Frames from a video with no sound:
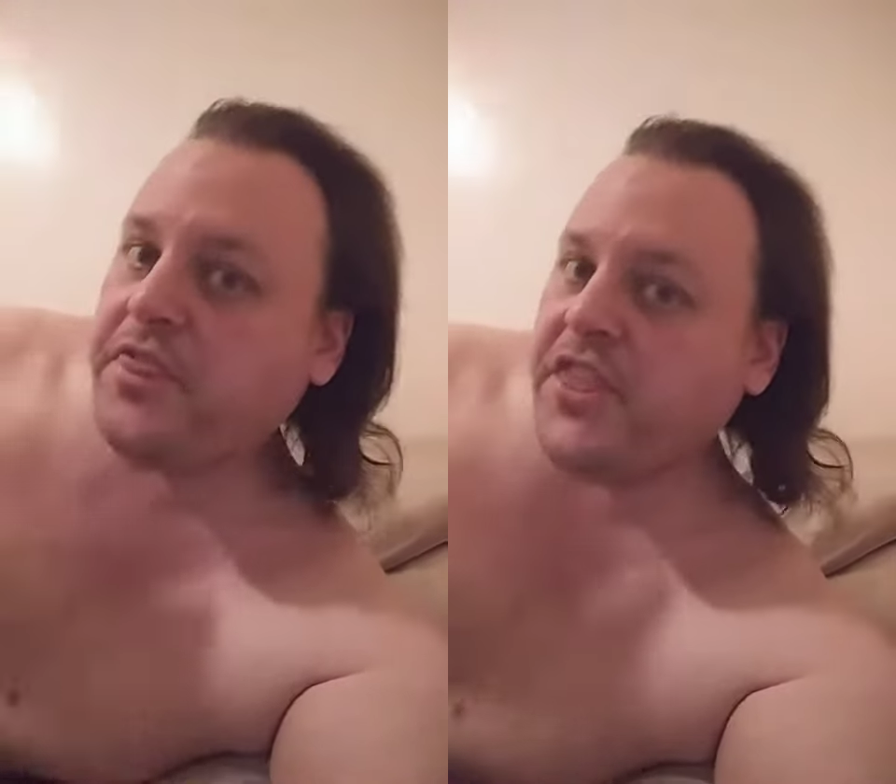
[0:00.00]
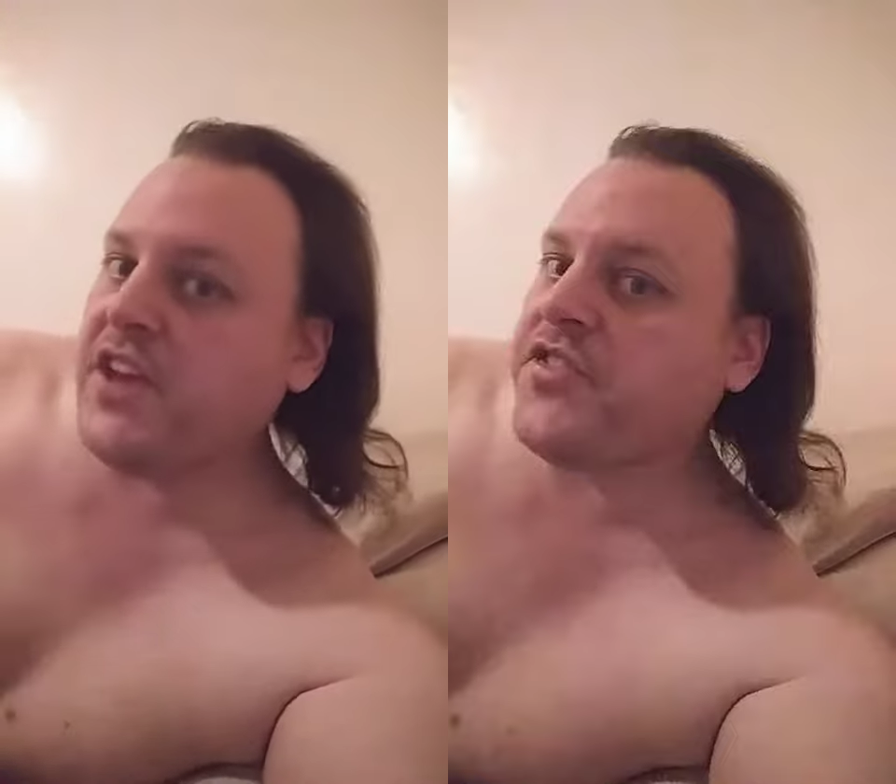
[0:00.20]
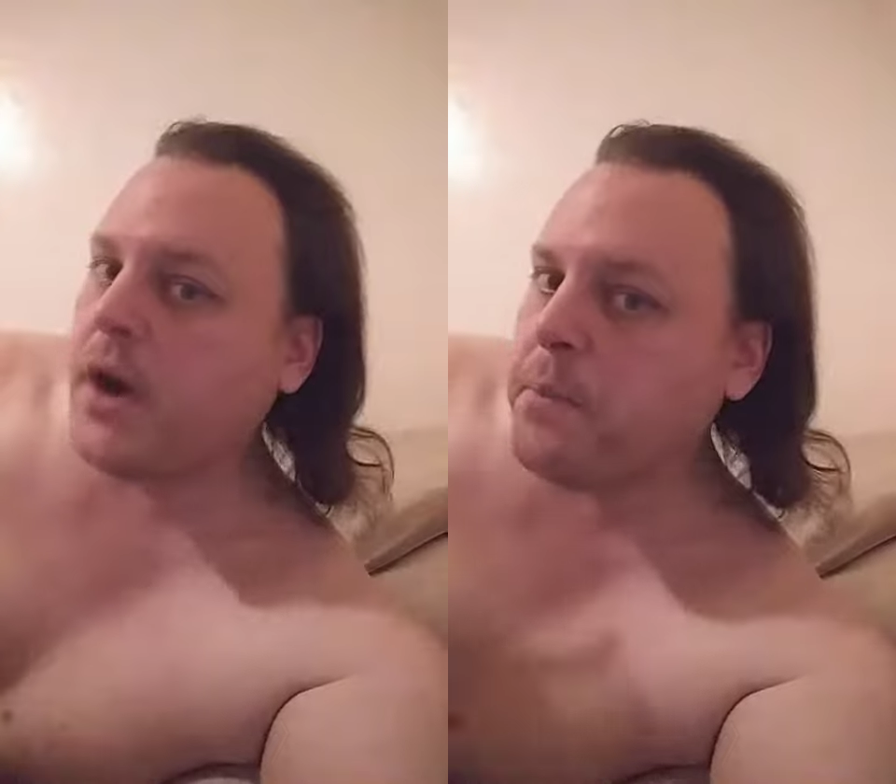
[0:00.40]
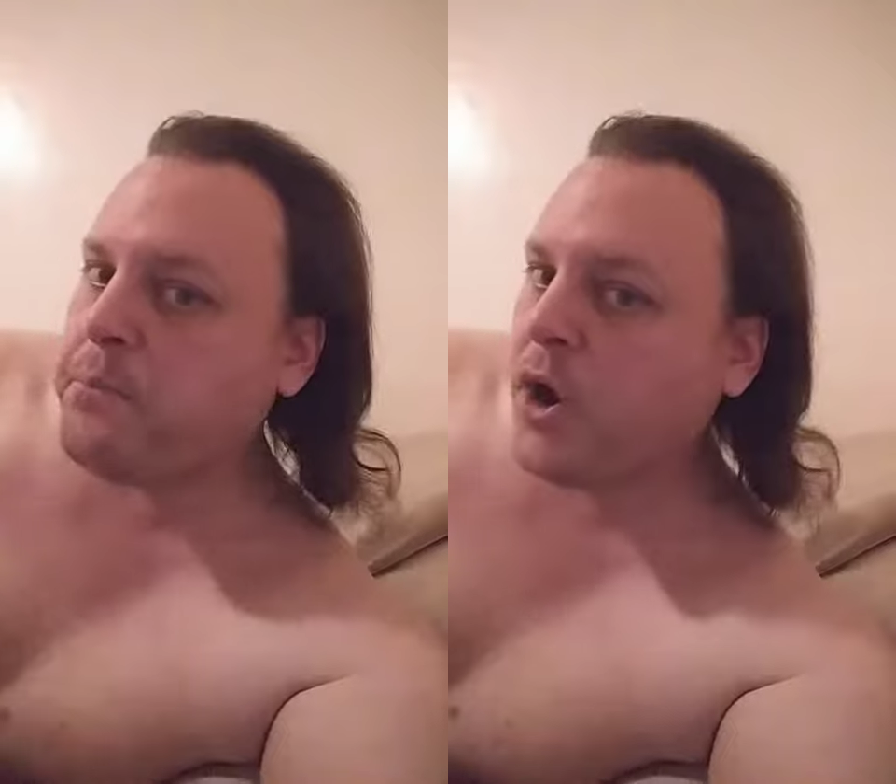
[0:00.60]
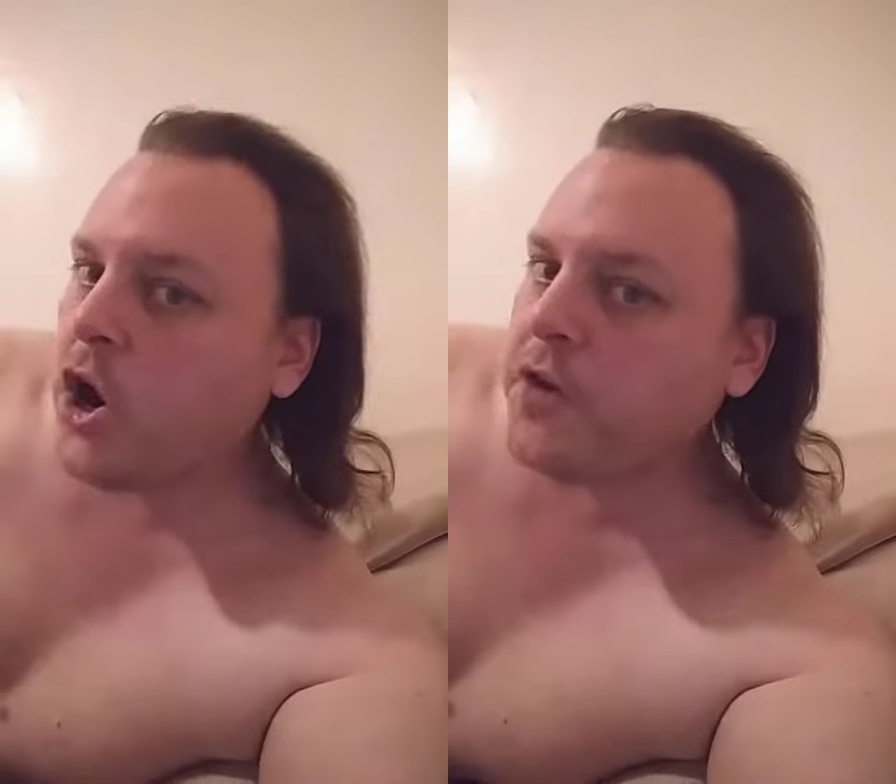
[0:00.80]
think they're
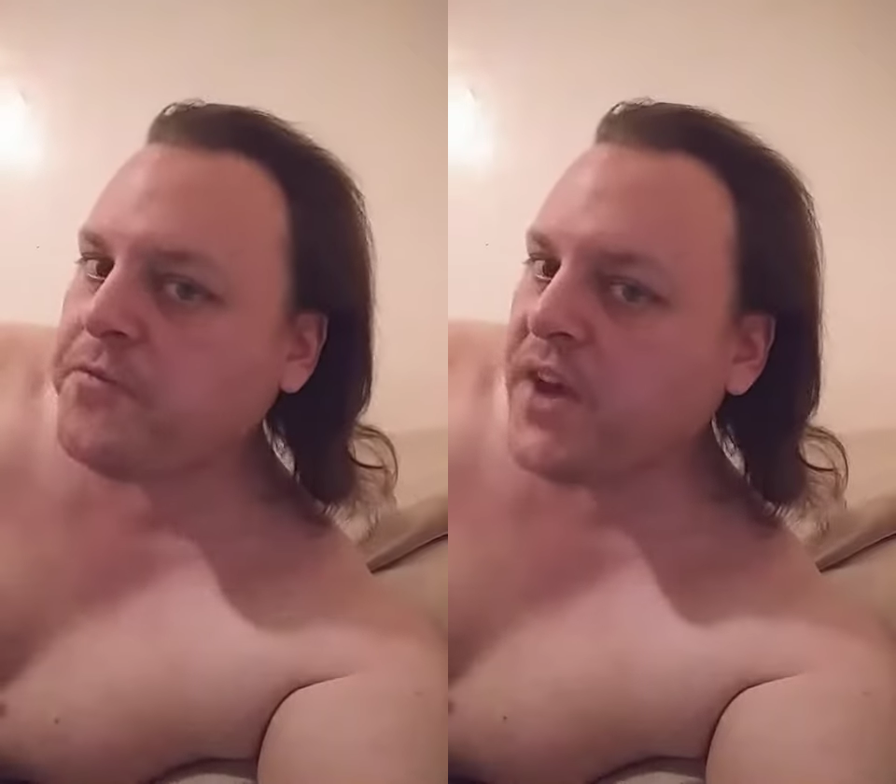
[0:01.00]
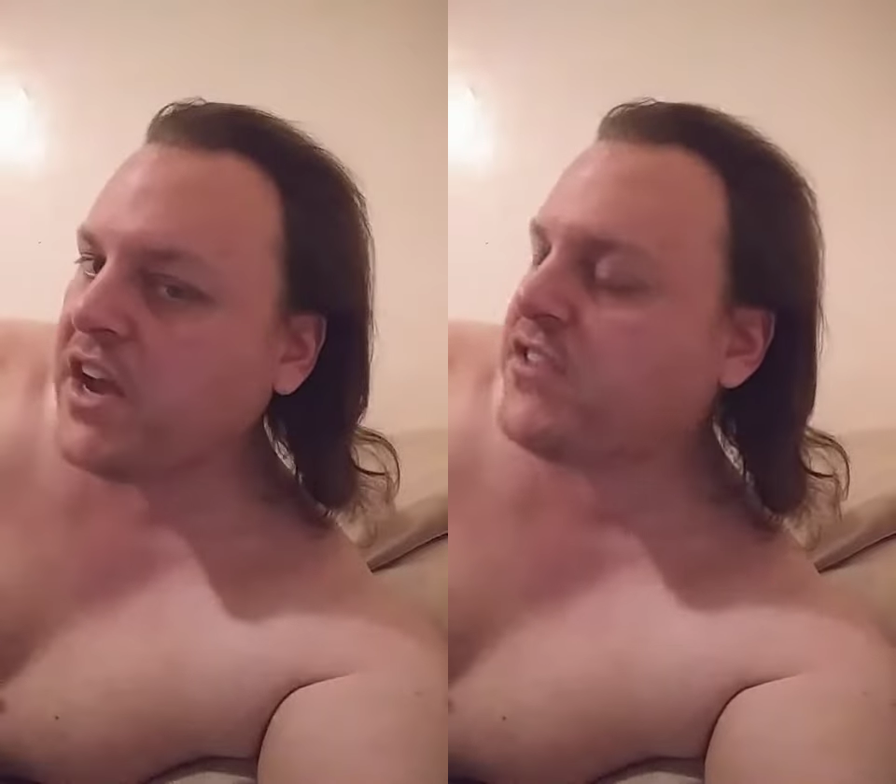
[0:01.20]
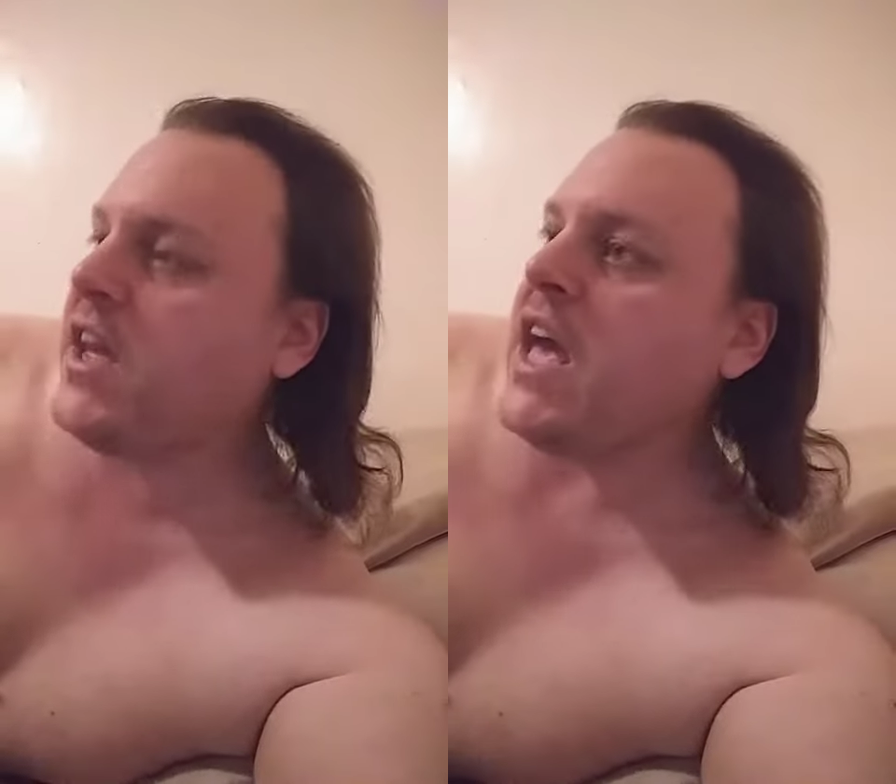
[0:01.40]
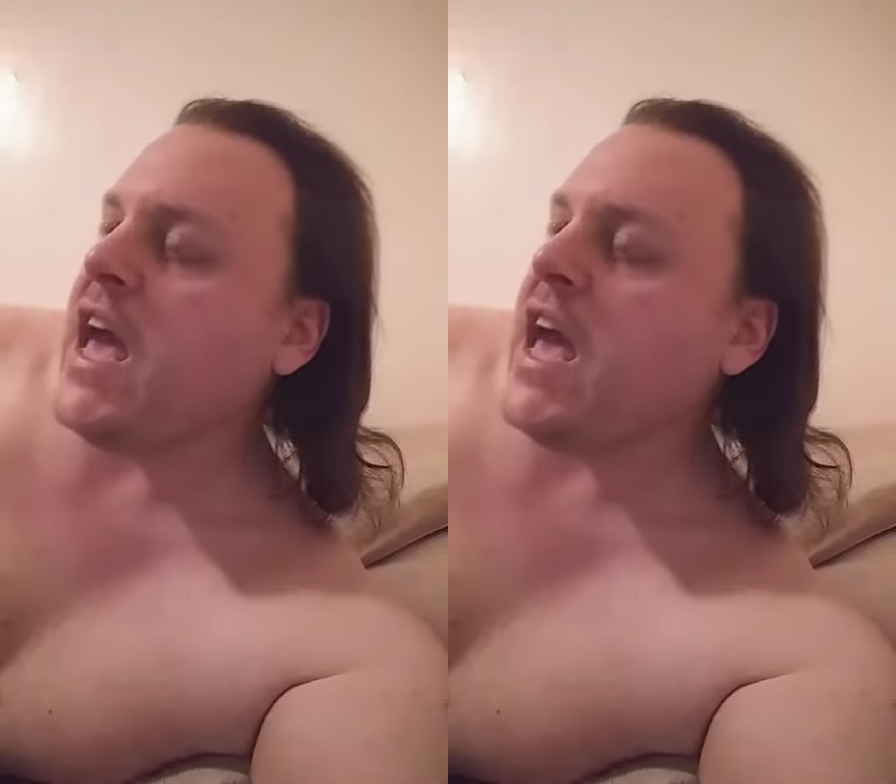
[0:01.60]
perfect.